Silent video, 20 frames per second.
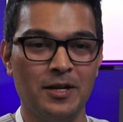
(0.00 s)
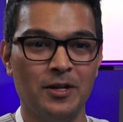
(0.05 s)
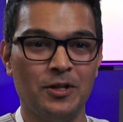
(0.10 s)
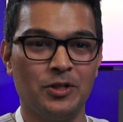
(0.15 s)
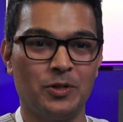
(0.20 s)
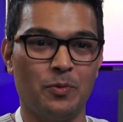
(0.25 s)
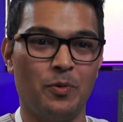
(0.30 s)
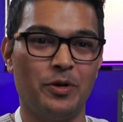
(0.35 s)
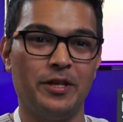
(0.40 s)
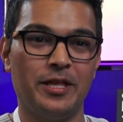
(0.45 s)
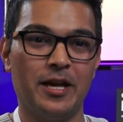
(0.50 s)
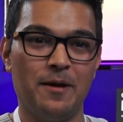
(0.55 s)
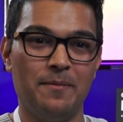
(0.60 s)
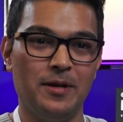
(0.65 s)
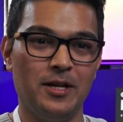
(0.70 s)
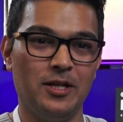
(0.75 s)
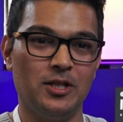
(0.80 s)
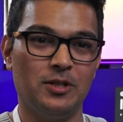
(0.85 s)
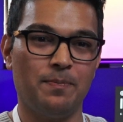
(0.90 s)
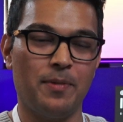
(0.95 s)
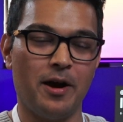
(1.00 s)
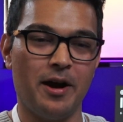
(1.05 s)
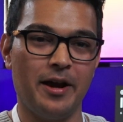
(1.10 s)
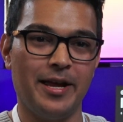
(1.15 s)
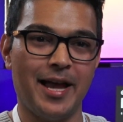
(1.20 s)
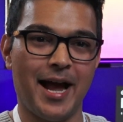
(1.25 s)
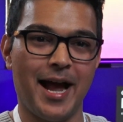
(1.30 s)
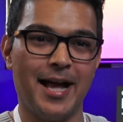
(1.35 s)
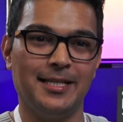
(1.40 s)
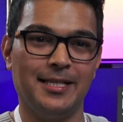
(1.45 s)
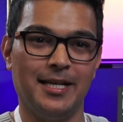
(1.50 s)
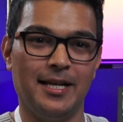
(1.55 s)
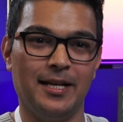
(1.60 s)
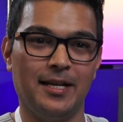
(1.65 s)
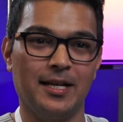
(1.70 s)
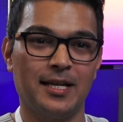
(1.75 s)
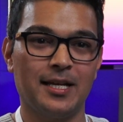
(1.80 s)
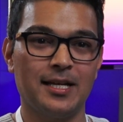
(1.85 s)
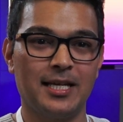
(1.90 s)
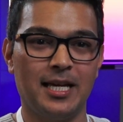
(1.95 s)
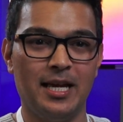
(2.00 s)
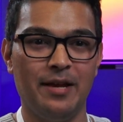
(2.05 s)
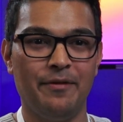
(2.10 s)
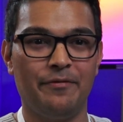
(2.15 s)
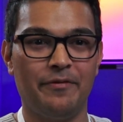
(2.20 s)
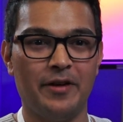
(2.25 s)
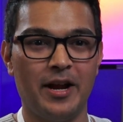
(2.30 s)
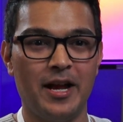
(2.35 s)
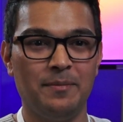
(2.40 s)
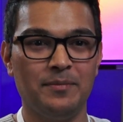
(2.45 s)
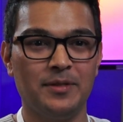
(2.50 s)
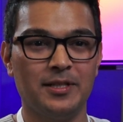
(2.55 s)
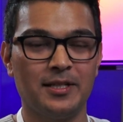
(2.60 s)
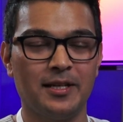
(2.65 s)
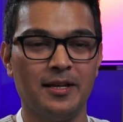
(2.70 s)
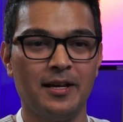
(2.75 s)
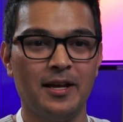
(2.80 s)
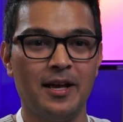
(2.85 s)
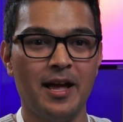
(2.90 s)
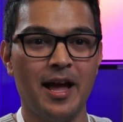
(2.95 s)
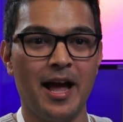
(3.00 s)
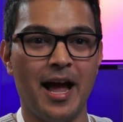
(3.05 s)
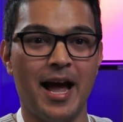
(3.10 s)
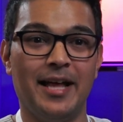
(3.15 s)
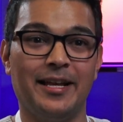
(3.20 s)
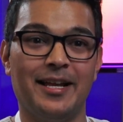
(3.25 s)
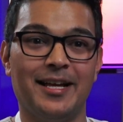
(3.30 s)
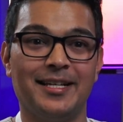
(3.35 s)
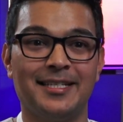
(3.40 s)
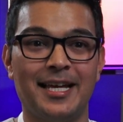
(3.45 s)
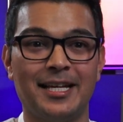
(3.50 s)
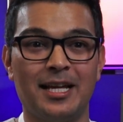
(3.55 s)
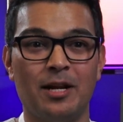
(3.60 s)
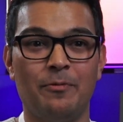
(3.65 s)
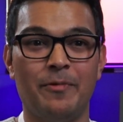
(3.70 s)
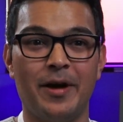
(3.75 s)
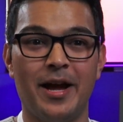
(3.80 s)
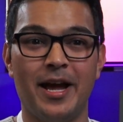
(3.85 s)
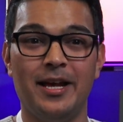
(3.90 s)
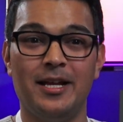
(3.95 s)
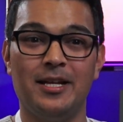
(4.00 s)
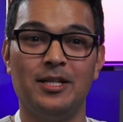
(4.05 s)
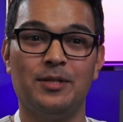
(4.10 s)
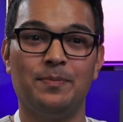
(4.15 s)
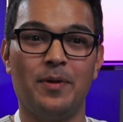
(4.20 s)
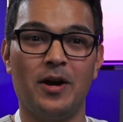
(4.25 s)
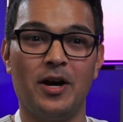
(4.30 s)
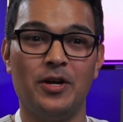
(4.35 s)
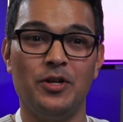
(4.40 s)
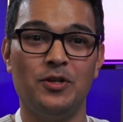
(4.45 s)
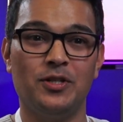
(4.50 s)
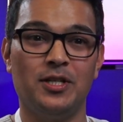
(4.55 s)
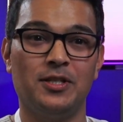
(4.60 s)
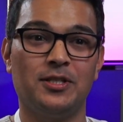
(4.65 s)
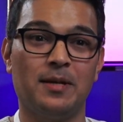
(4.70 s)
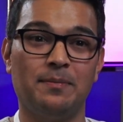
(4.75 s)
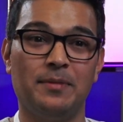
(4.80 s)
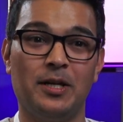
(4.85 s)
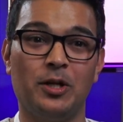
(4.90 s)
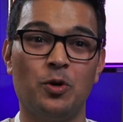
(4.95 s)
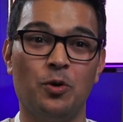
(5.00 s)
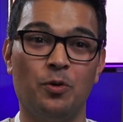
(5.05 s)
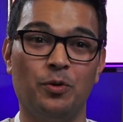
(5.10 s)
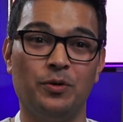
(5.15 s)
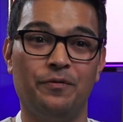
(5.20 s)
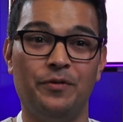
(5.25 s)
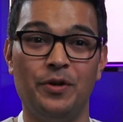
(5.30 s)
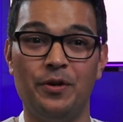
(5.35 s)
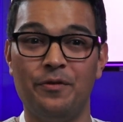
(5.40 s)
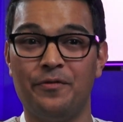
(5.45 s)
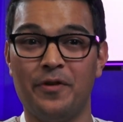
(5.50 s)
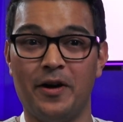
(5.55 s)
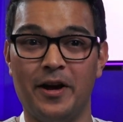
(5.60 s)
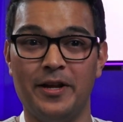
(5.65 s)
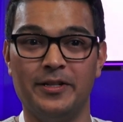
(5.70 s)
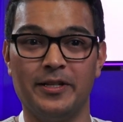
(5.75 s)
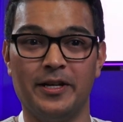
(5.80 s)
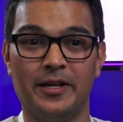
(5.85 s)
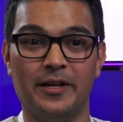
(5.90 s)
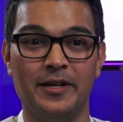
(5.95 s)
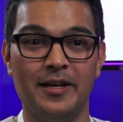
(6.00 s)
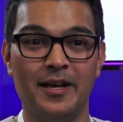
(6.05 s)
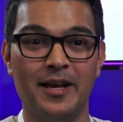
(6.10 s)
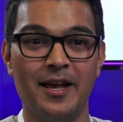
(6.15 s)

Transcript: So one of them is by adding keyframes, and a second way is by using something called Viewfinder.